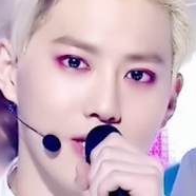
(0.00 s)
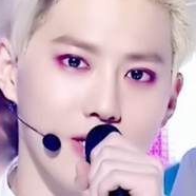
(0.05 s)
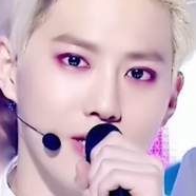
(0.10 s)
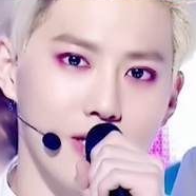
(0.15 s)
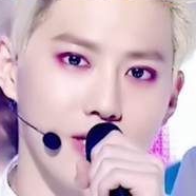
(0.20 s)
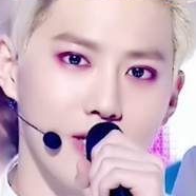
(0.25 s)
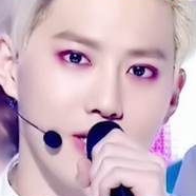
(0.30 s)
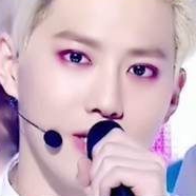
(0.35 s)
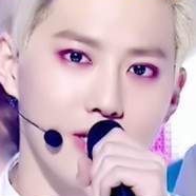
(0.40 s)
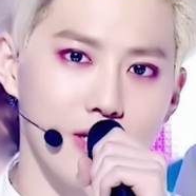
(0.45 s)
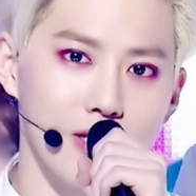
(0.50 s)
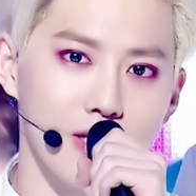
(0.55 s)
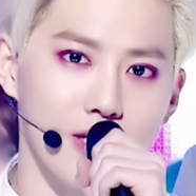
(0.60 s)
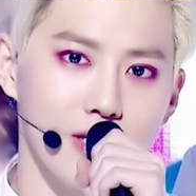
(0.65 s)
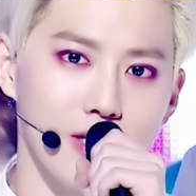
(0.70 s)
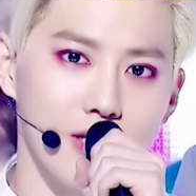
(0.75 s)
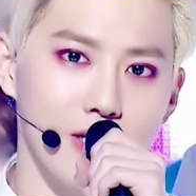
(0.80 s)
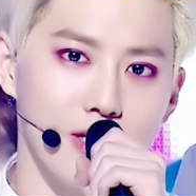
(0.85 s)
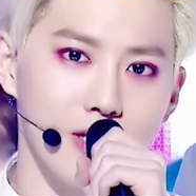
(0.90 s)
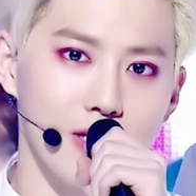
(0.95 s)

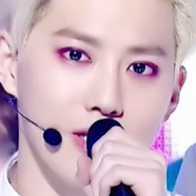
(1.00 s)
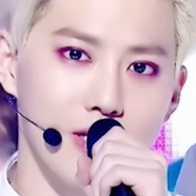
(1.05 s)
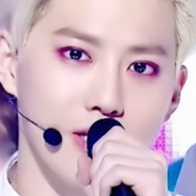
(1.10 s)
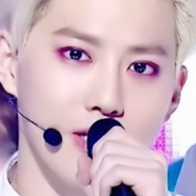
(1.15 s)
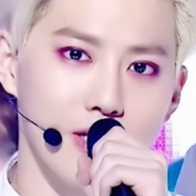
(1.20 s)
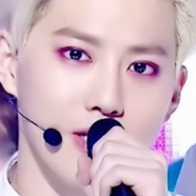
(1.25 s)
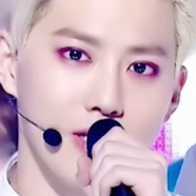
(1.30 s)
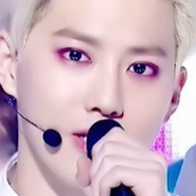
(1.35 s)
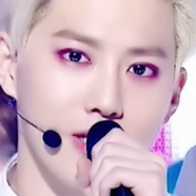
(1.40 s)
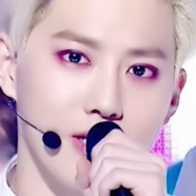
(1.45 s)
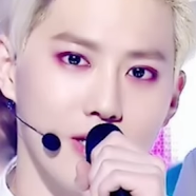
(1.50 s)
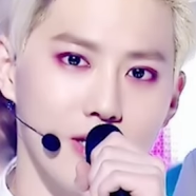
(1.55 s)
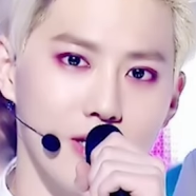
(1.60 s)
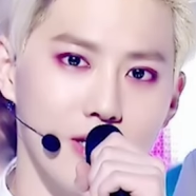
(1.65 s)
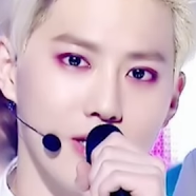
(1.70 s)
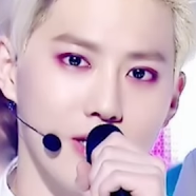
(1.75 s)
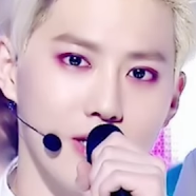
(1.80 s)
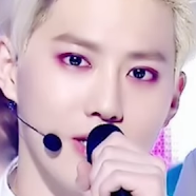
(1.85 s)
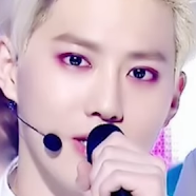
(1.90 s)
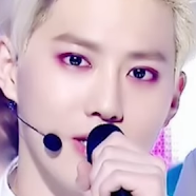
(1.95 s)

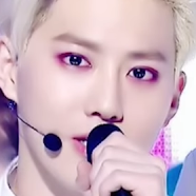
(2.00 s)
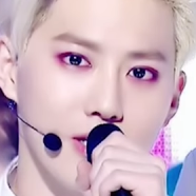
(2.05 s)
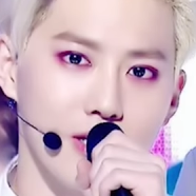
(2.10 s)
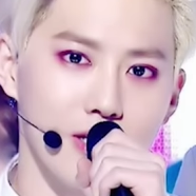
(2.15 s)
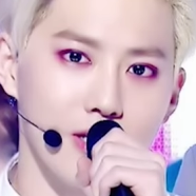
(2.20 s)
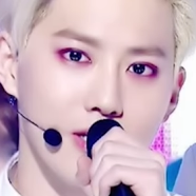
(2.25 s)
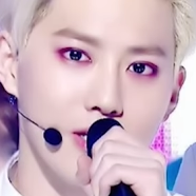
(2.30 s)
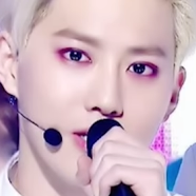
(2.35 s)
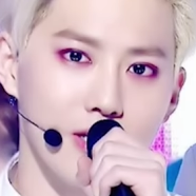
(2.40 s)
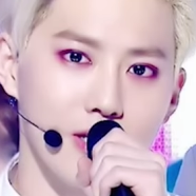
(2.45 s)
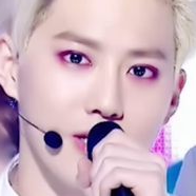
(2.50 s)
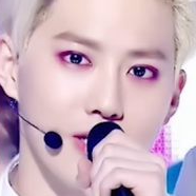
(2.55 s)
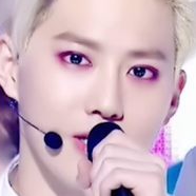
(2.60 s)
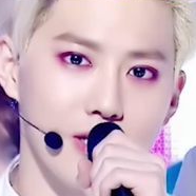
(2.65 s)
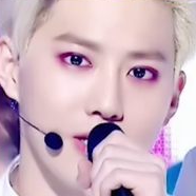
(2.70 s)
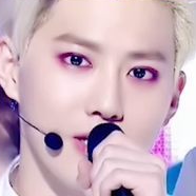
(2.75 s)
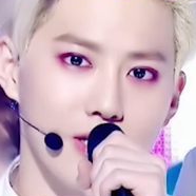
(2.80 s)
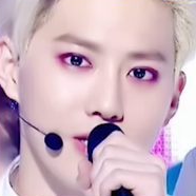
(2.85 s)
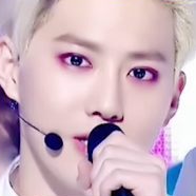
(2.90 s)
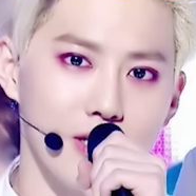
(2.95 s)

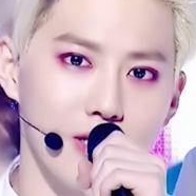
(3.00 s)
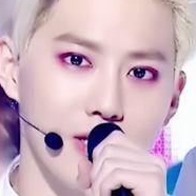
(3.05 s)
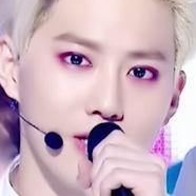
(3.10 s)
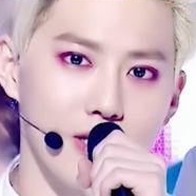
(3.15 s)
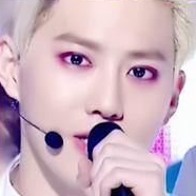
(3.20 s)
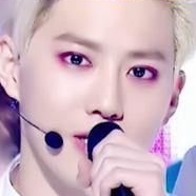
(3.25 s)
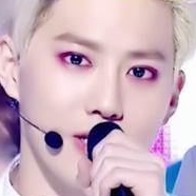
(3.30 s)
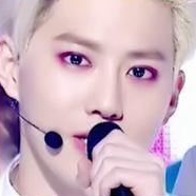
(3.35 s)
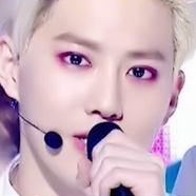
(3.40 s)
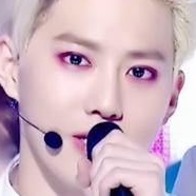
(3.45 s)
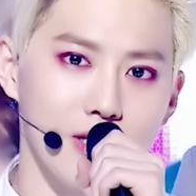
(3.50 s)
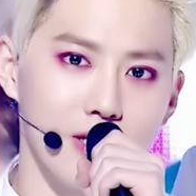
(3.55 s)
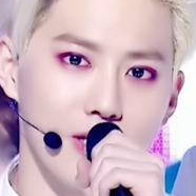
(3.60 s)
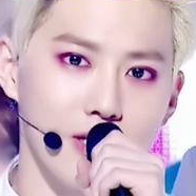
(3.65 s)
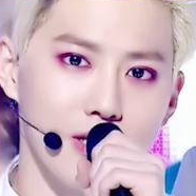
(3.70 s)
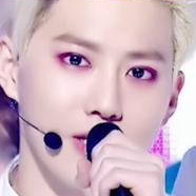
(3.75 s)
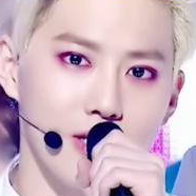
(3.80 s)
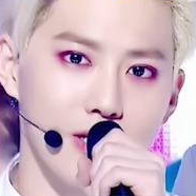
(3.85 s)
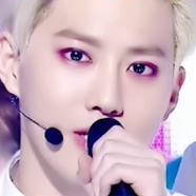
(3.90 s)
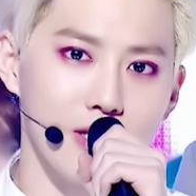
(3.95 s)

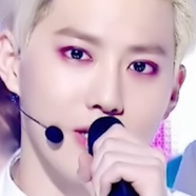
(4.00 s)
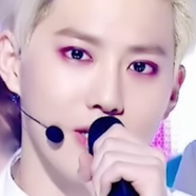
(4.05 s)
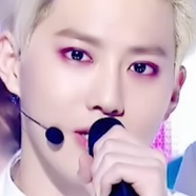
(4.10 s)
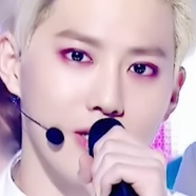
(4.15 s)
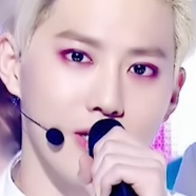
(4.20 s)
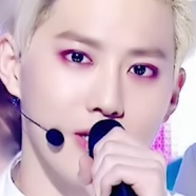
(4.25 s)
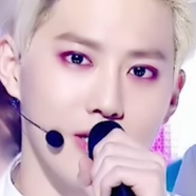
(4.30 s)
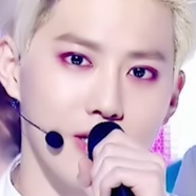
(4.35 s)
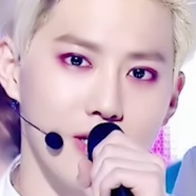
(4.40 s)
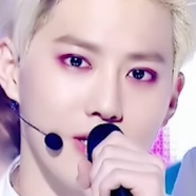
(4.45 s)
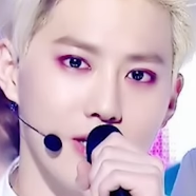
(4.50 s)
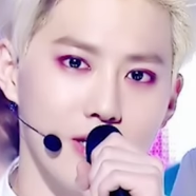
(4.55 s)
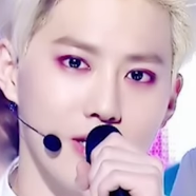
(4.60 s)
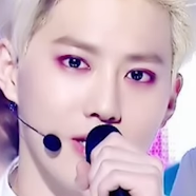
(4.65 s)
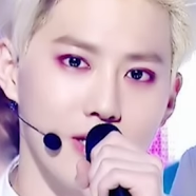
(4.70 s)
(silent)